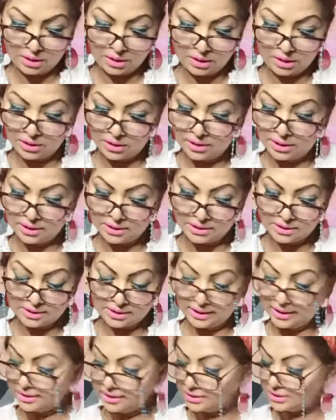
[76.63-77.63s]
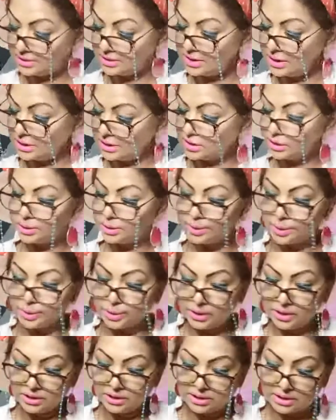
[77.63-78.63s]
let's get started.
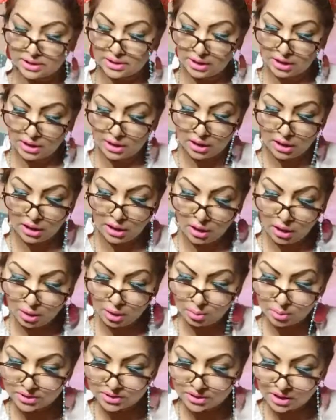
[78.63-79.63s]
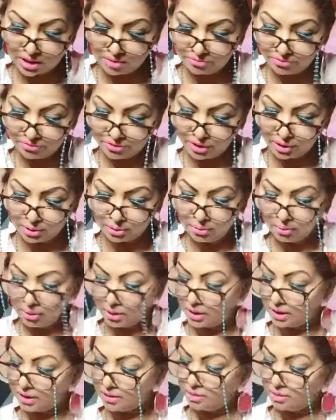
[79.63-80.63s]
Let's see what's up for you
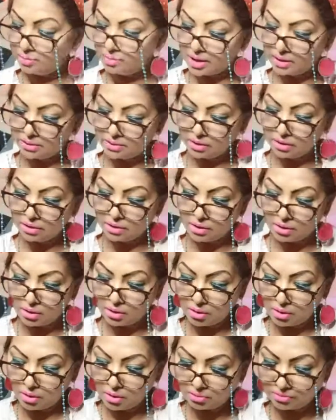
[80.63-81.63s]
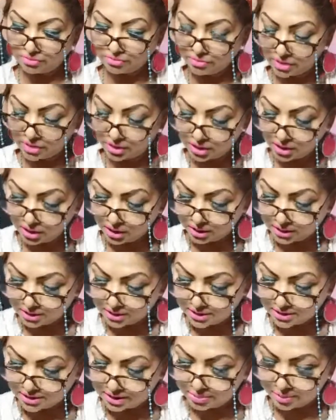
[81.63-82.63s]
in the month of
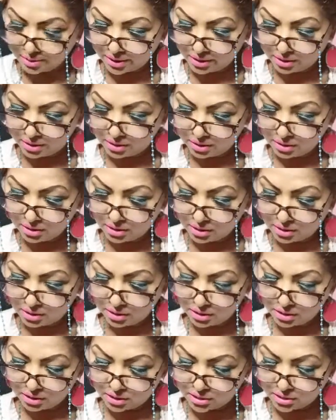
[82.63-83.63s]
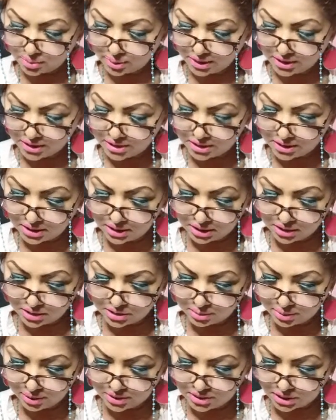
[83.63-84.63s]
December
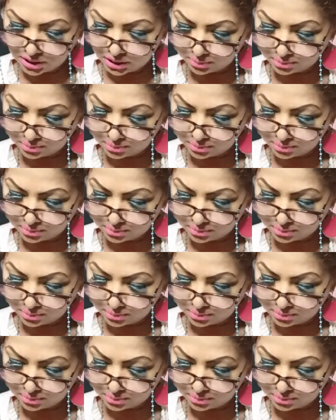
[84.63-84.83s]
2020.